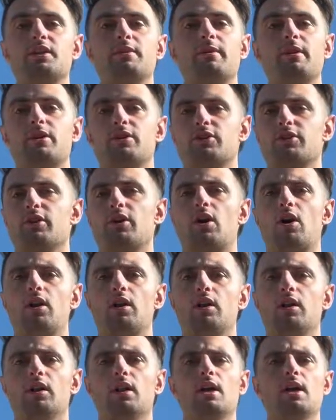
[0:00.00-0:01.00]
They make sure that
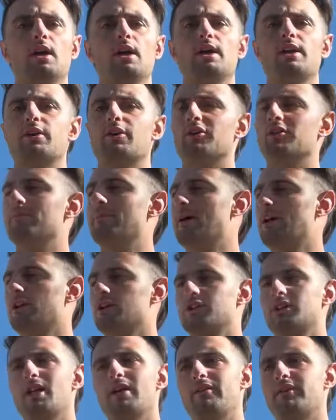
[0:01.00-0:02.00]
all, the metal
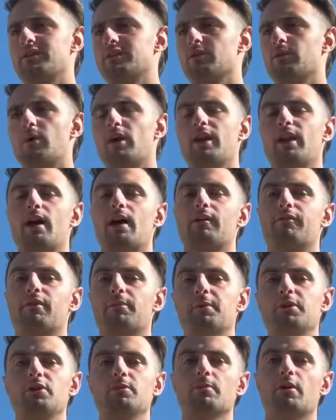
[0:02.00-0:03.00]
shavings and whatnot
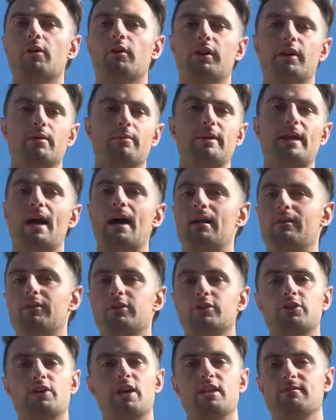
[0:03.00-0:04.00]
from a new motor can be out of
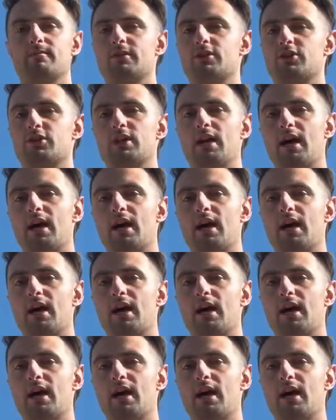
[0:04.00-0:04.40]
your transmission,